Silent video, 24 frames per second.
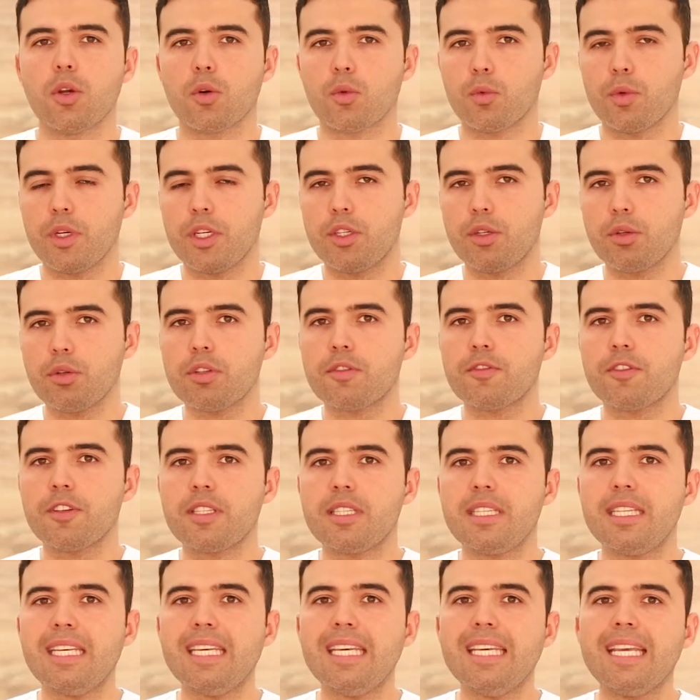reduce
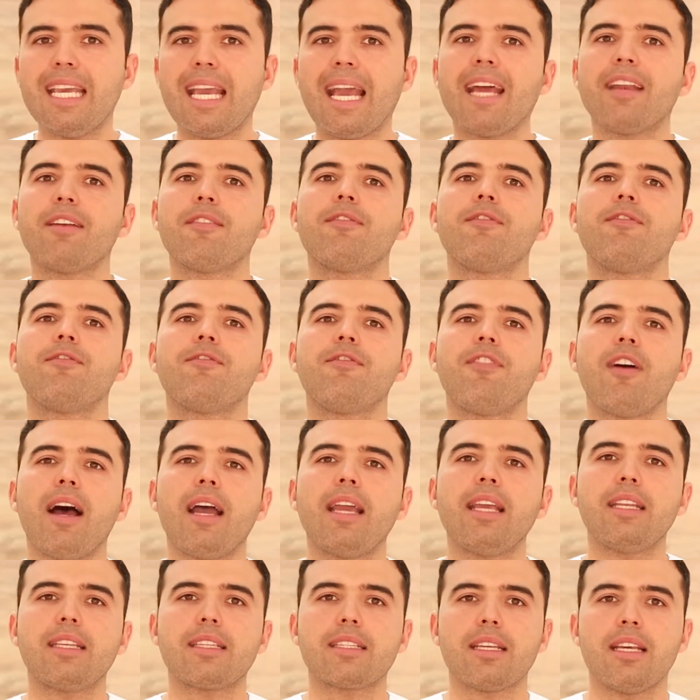fatigue, and
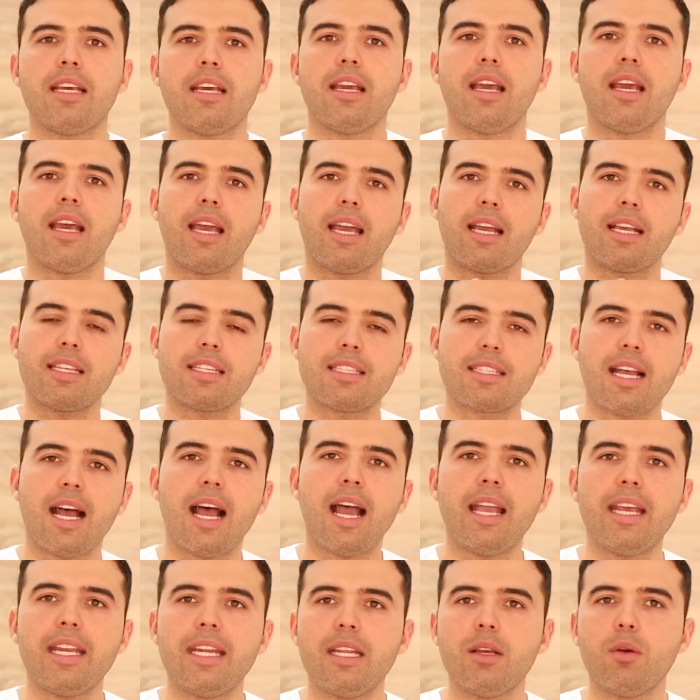fight
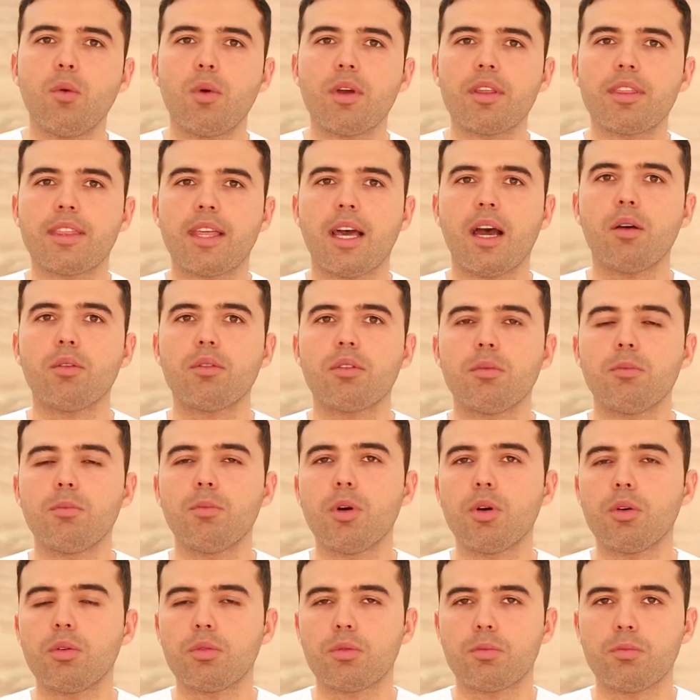anxiety without
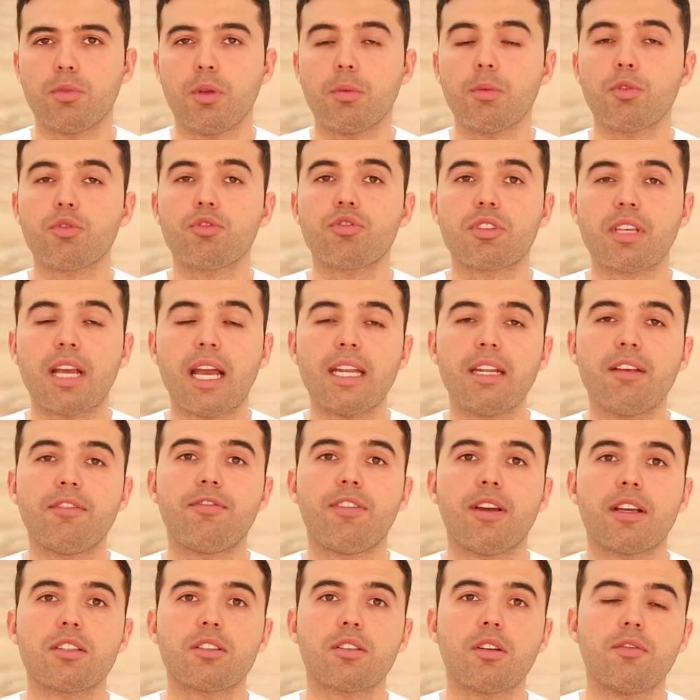mo the most side
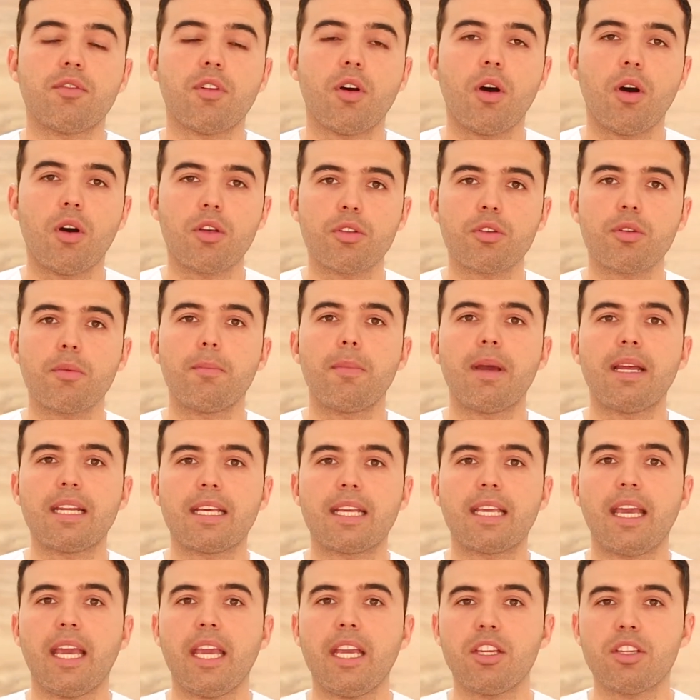effects of other
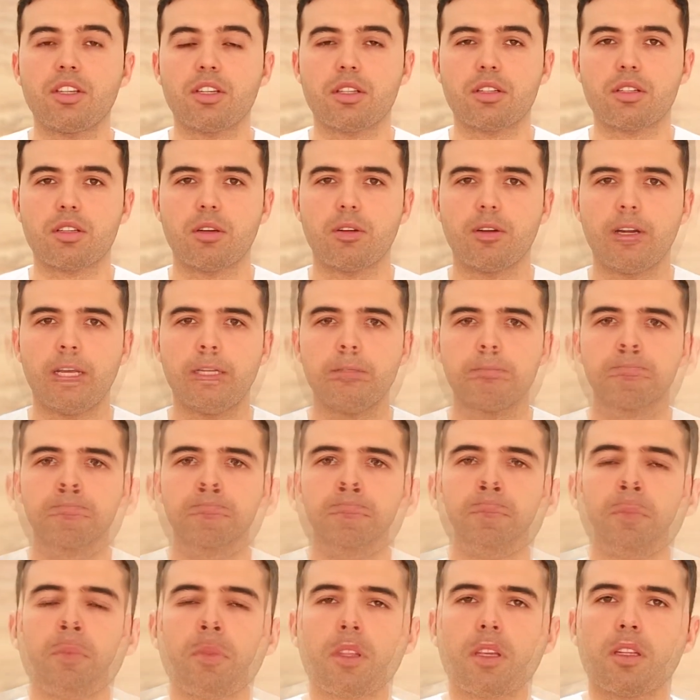medications, all right?
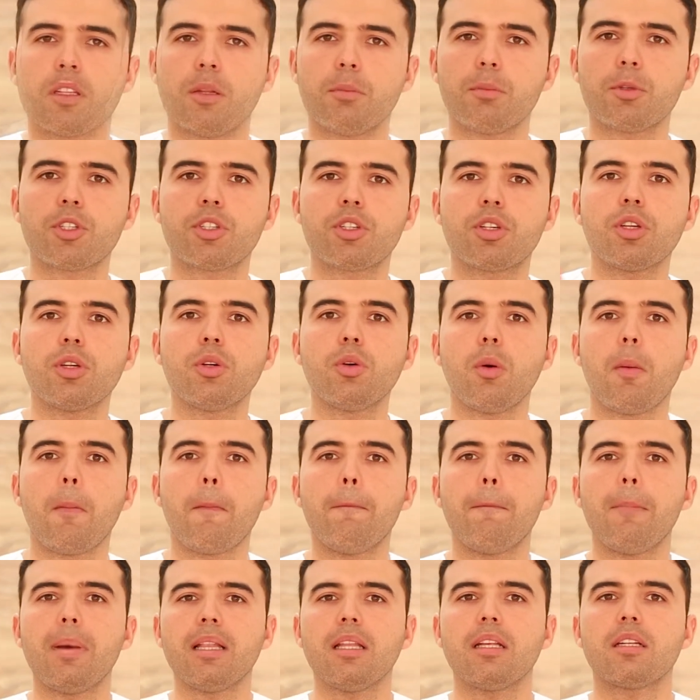Number two,
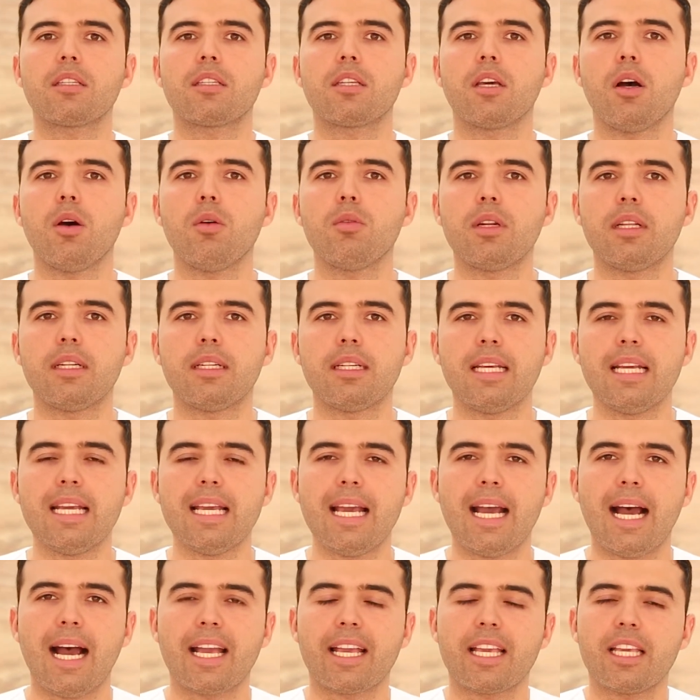melatonin.
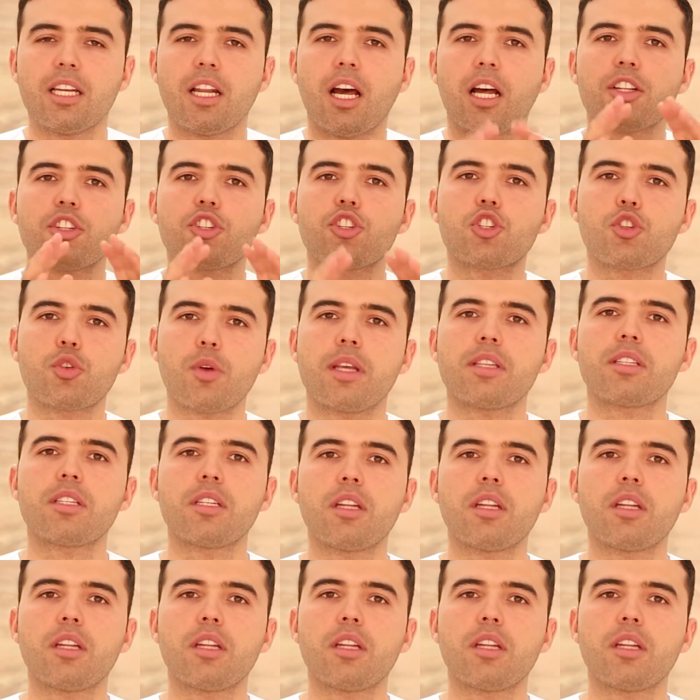I cannot stress